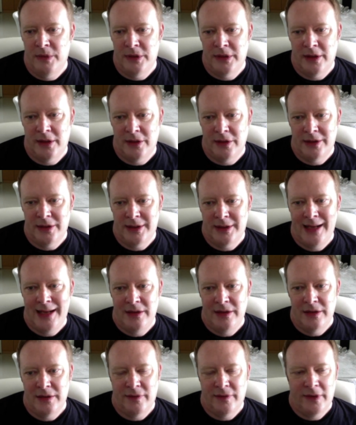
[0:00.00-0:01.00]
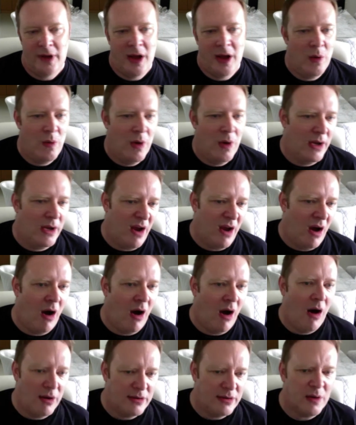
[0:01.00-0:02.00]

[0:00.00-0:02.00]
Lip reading: such as TensorFlow and R.